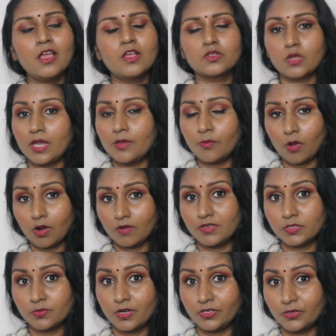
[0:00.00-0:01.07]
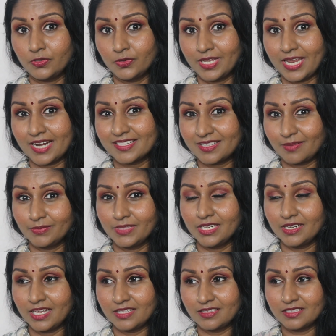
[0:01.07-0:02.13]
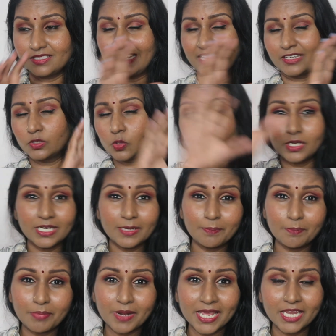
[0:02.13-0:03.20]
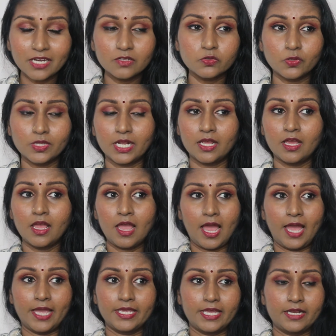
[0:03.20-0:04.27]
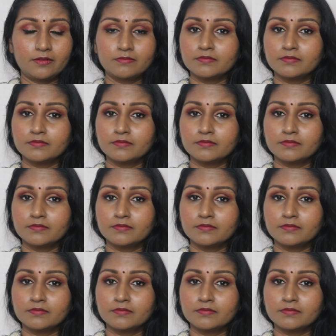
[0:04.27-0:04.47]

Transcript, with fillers: so I always wanted to get something like this like totally plain so that I can